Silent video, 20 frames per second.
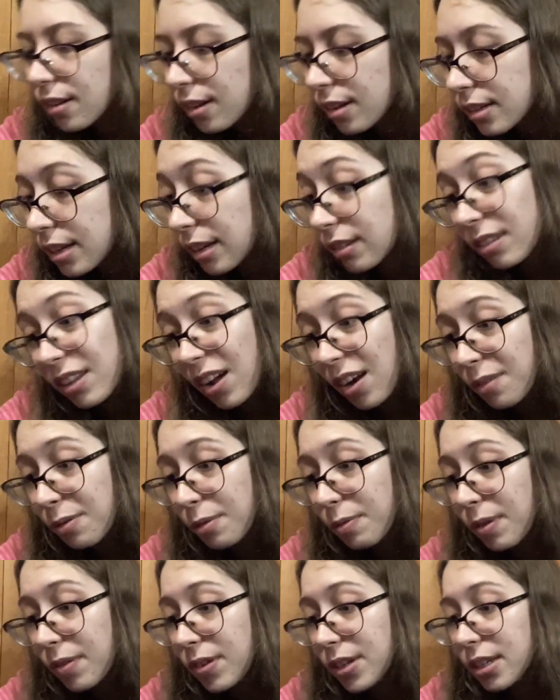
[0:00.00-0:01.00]
Technically got it for
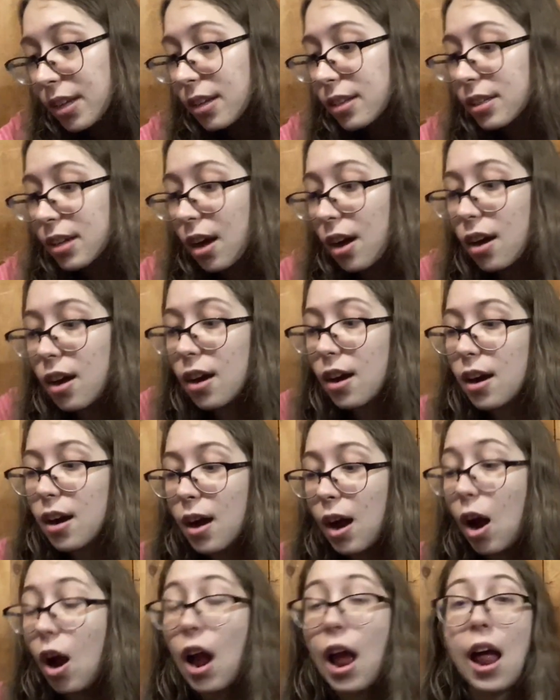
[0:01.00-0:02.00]
50 cents.
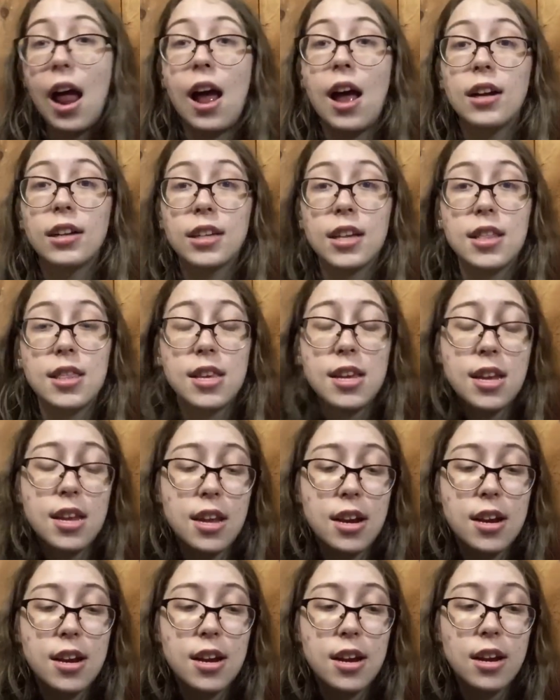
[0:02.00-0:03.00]
At
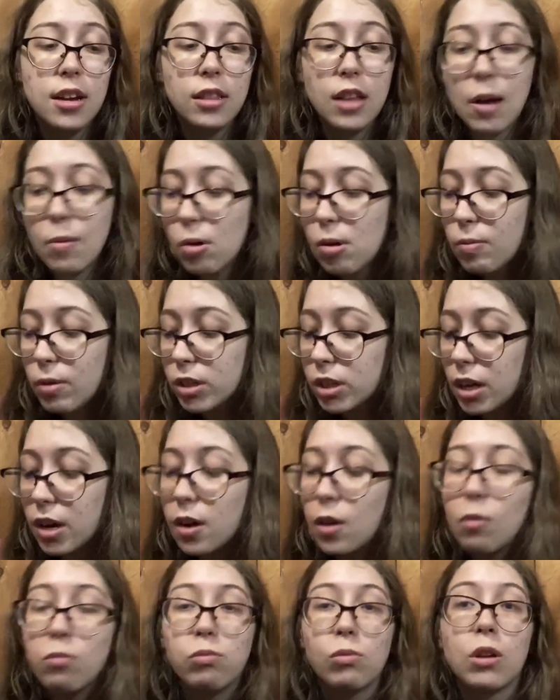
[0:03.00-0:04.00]
the library book
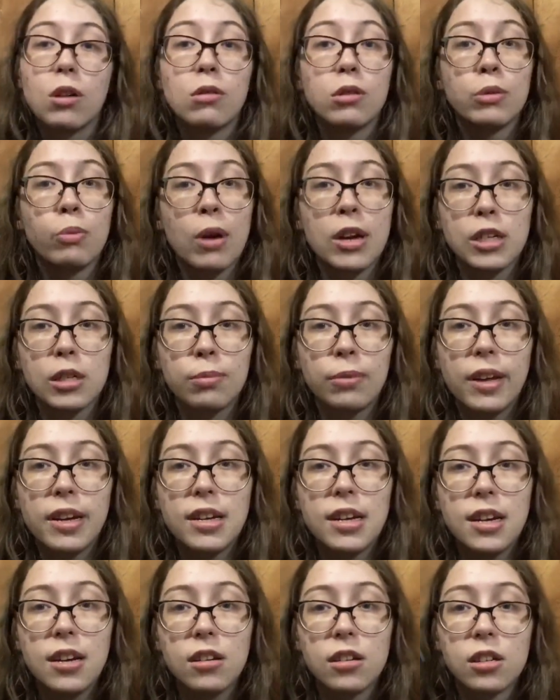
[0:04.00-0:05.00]
sale, there was Razorblade
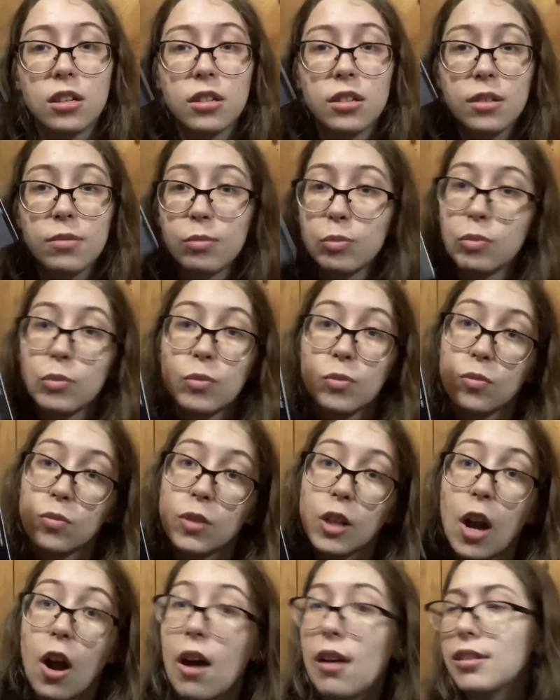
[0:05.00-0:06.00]
Tears.
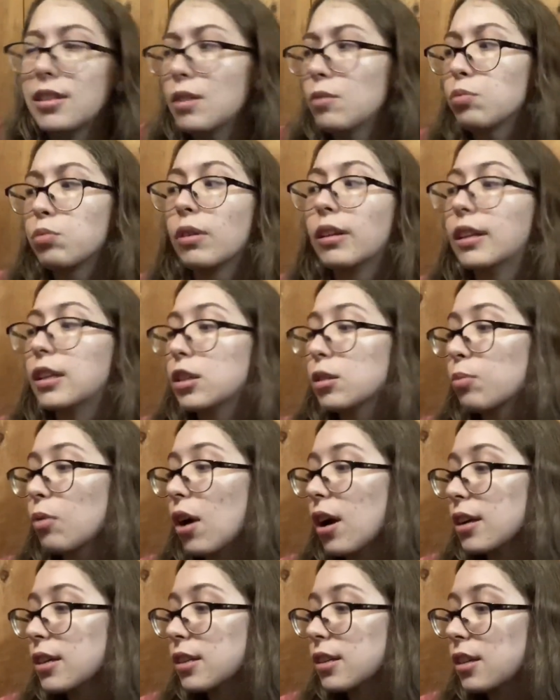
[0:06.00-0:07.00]
I was really
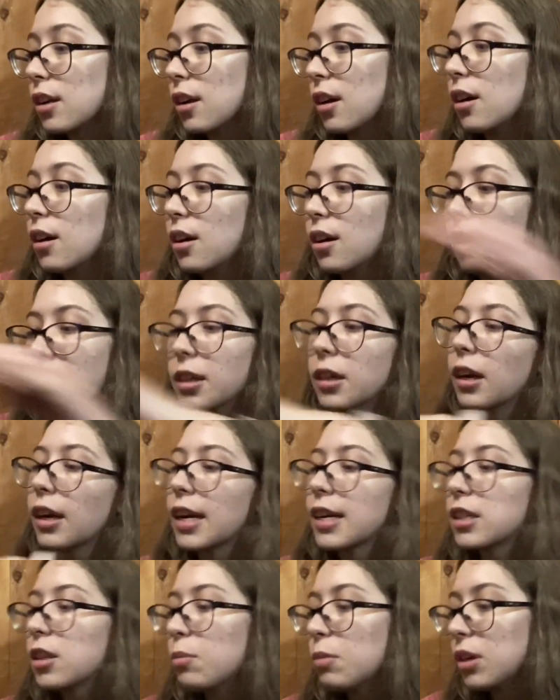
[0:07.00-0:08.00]
surprised. I
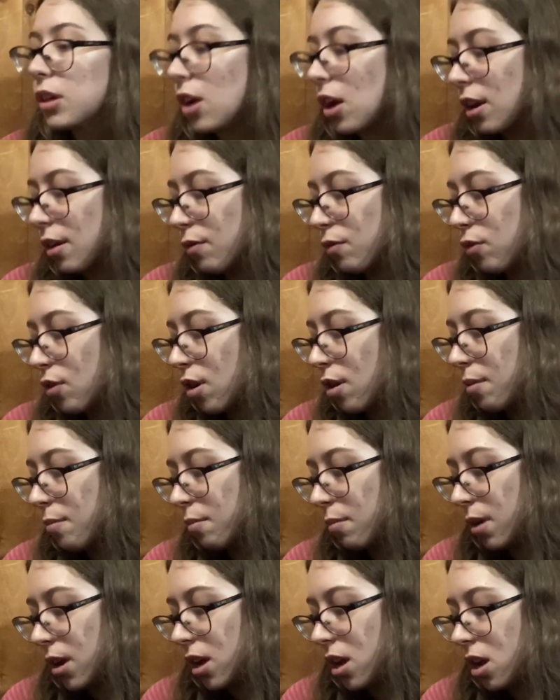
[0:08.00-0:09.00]
guess someone got it
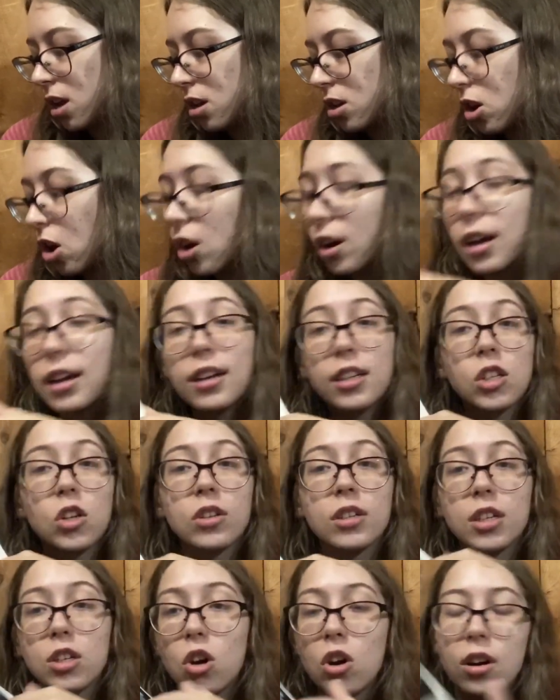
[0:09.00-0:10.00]
from Target because there
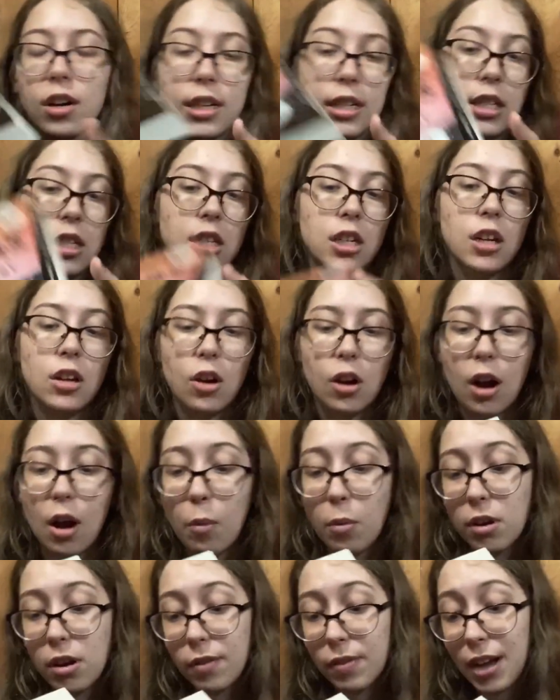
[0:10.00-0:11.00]
was a Target sticker. I
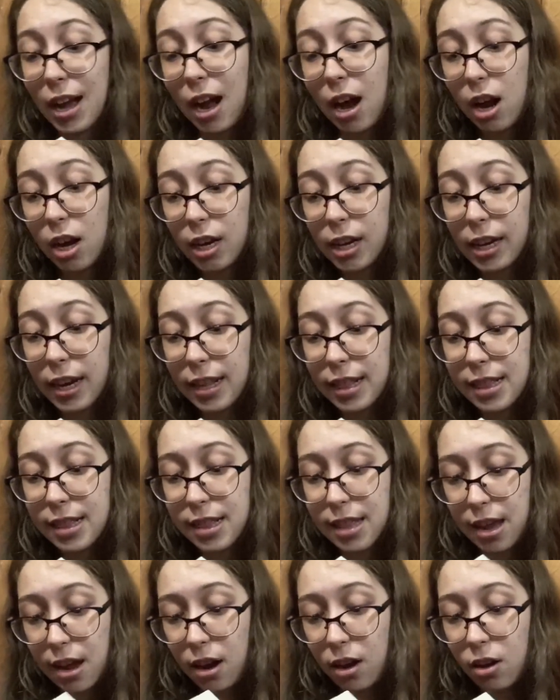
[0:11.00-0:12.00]
wonder if I can get
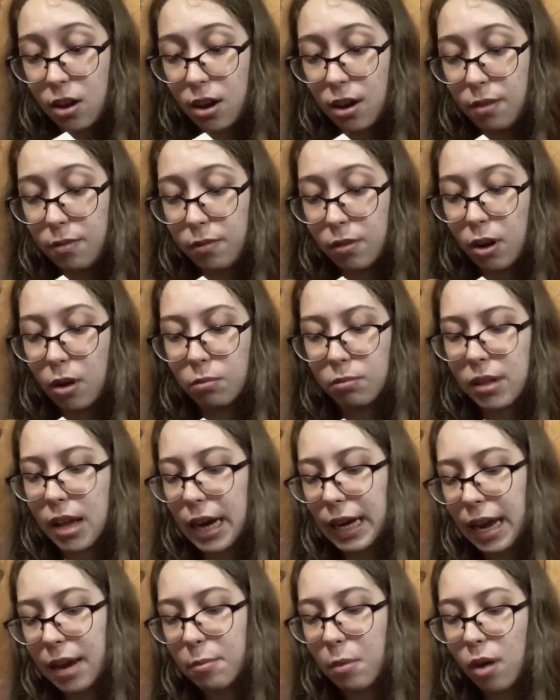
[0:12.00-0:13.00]
that off. Oh,
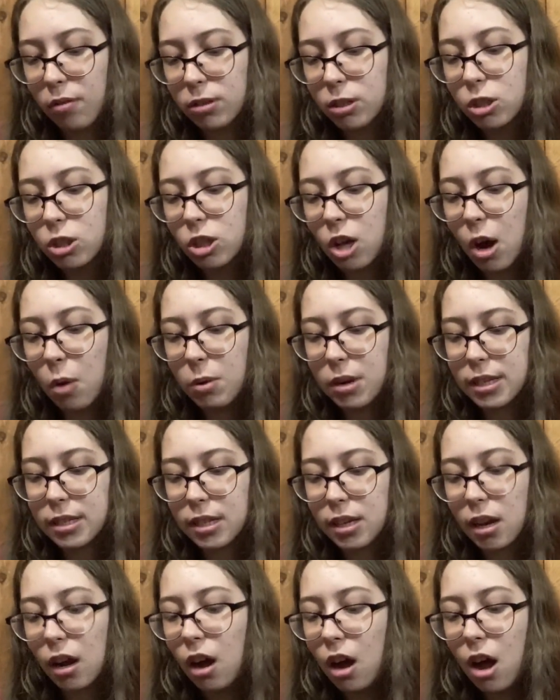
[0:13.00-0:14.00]
that came off so
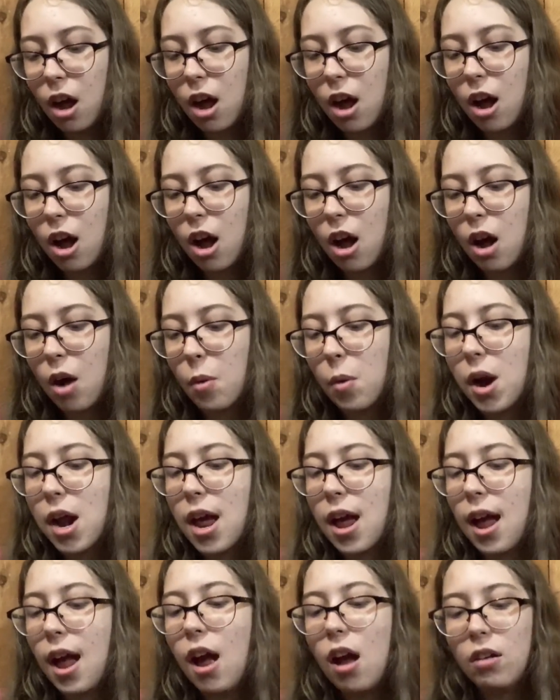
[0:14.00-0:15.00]
easy. Oh,
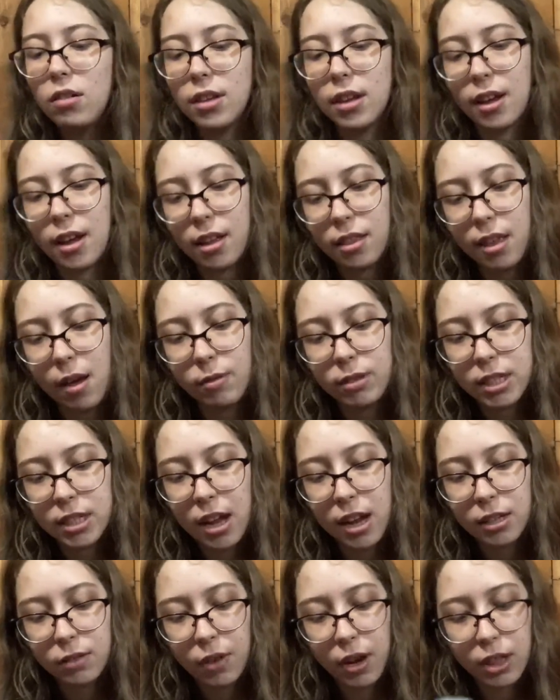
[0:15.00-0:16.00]
hell yeah. That was
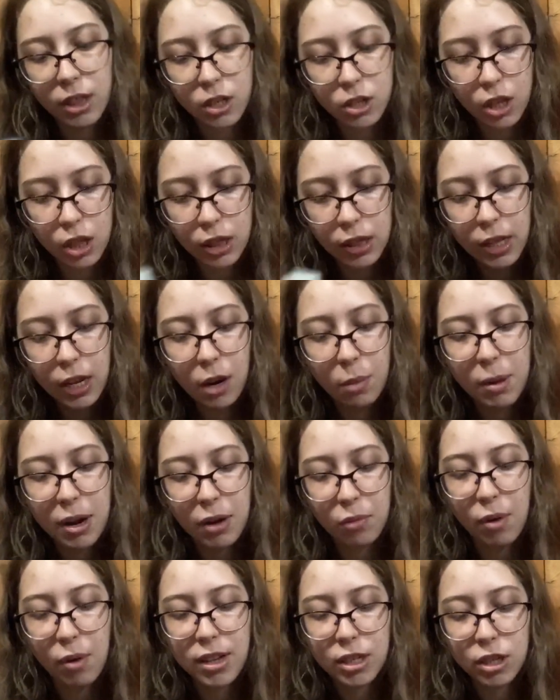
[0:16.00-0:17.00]
satisfying. There's a little bit
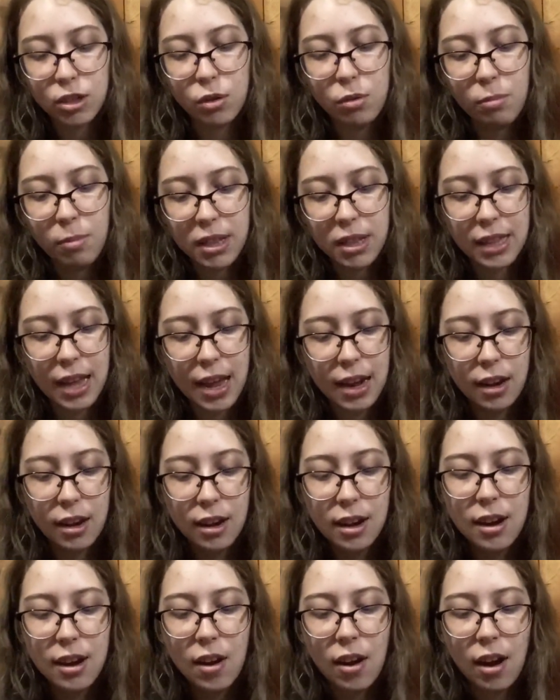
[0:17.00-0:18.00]
of residue, but that
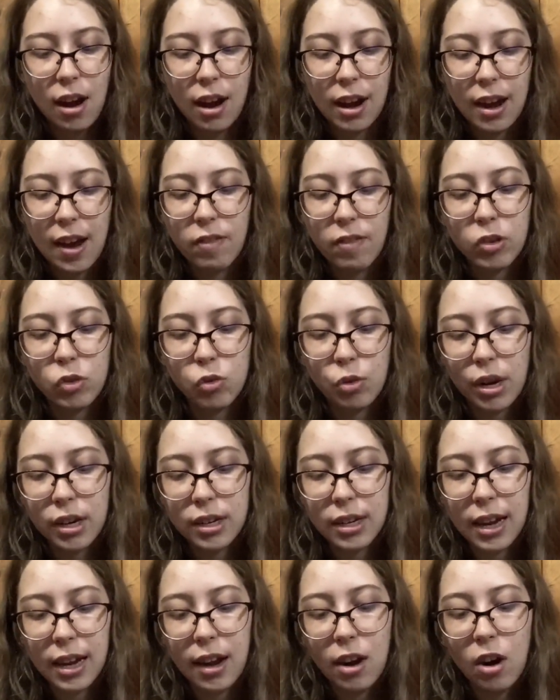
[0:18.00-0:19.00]
I have a trip
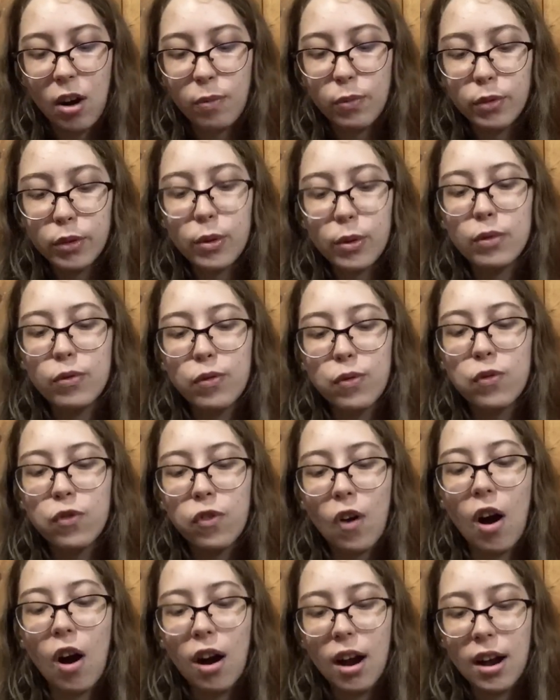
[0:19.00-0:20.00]
to get off, so it's
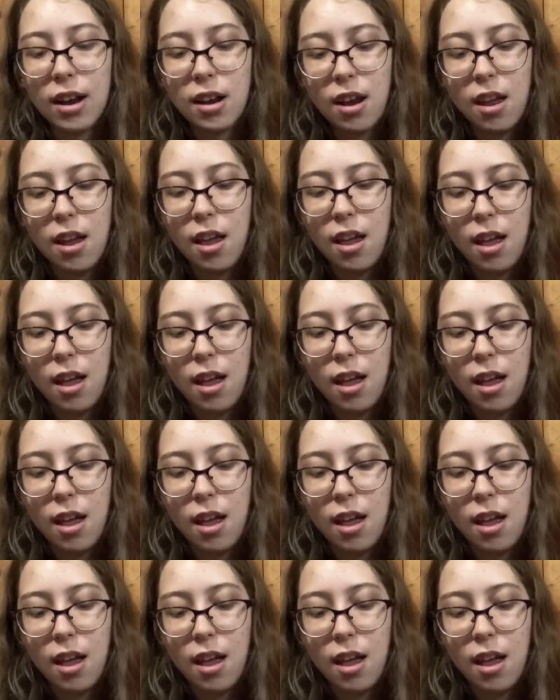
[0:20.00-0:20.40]
fine.